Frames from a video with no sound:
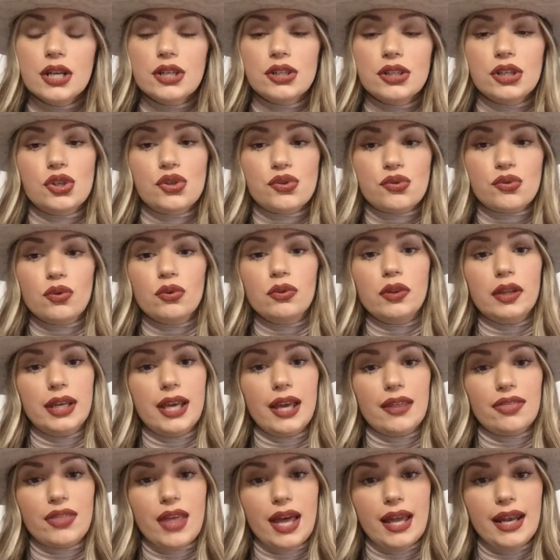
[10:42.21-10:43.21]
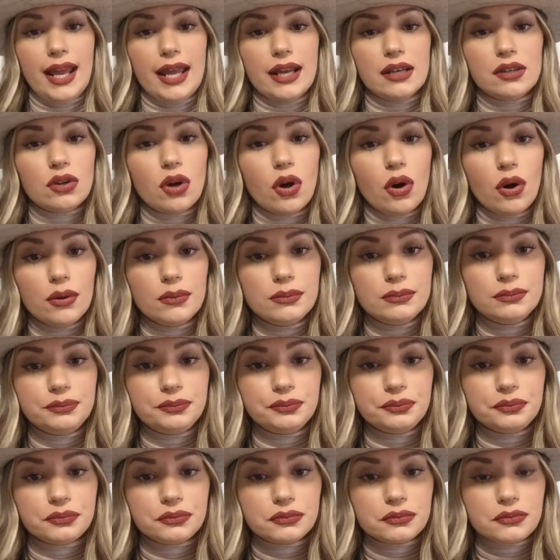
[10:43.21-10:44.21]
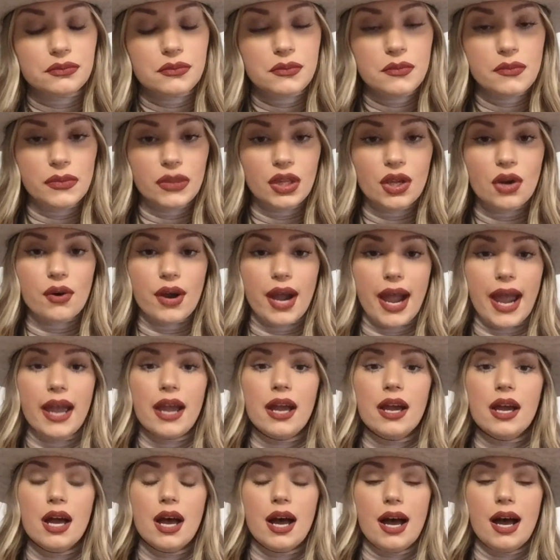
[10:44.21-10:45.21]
to truly get that end goal? Okay.